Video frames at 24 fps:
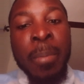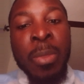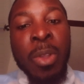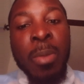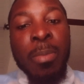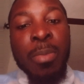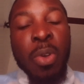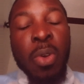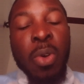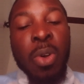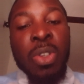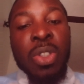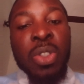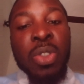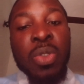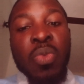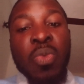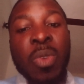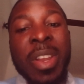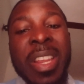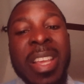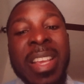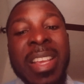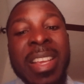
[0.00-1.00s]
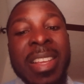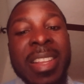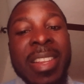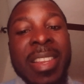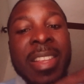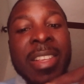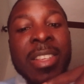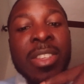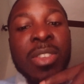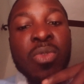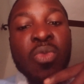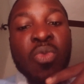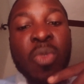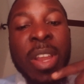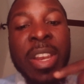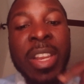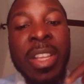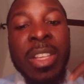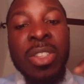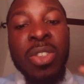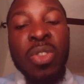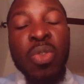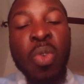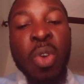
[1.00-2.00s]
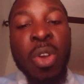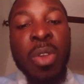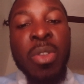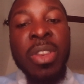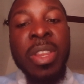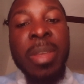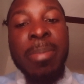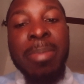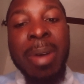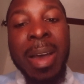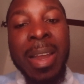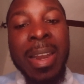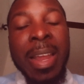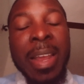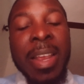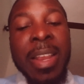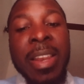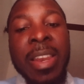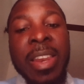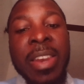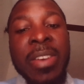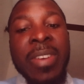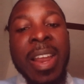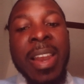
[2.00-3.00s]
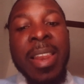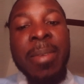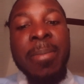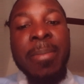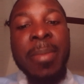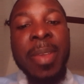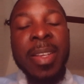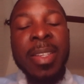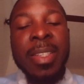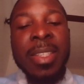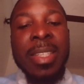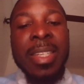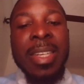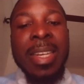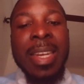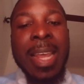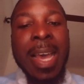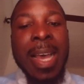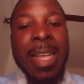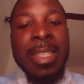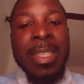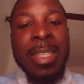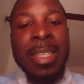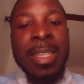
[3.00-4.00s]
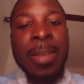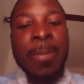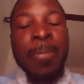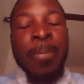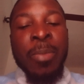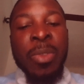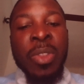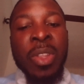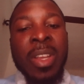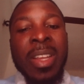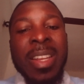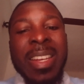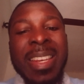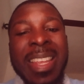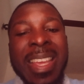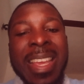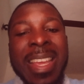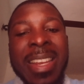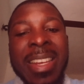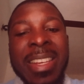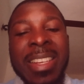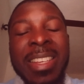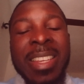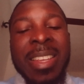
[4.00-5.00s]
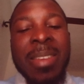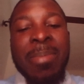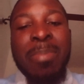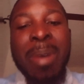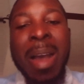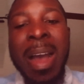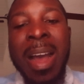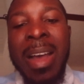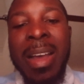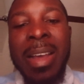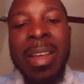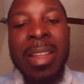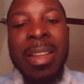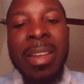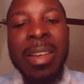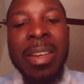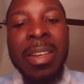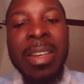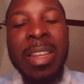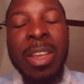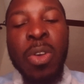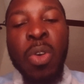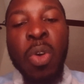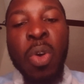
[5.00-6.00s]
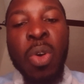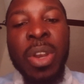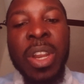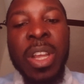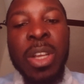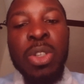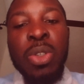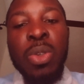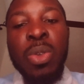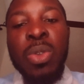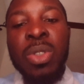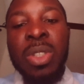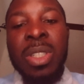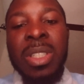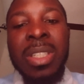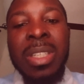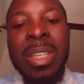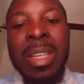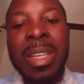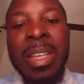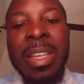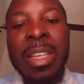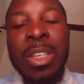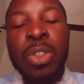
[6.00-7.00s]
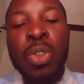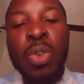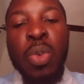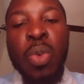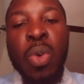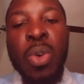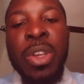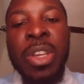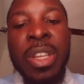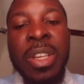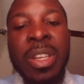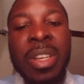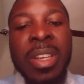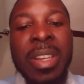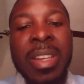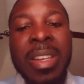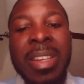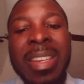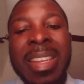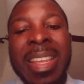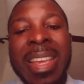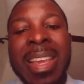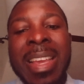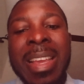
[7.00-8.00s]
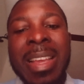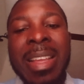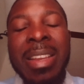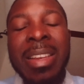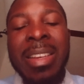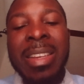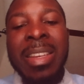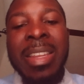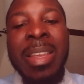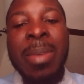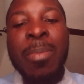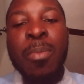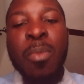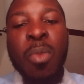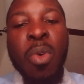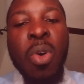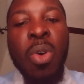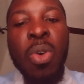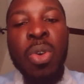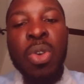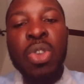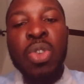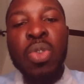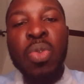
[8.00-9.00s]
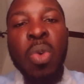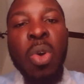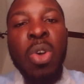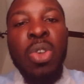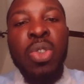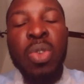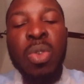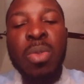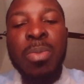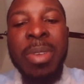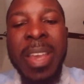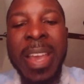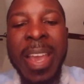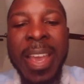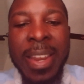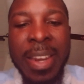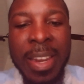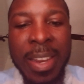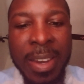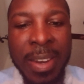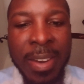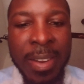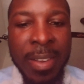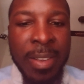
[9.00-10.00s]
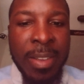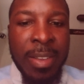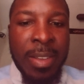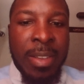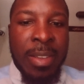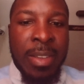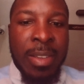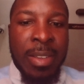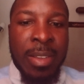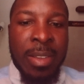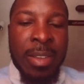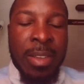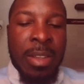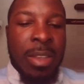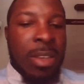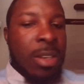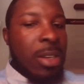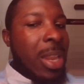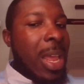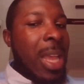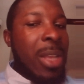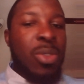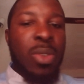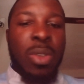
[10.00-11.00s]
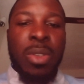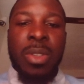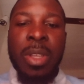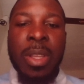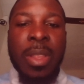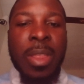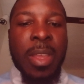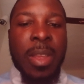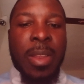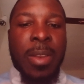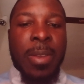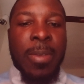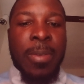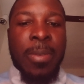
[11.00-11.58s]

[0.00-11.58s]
Because when it's going deeper now, it literally means that the deeper the connections is going, the more you also be earning. That's just the thing.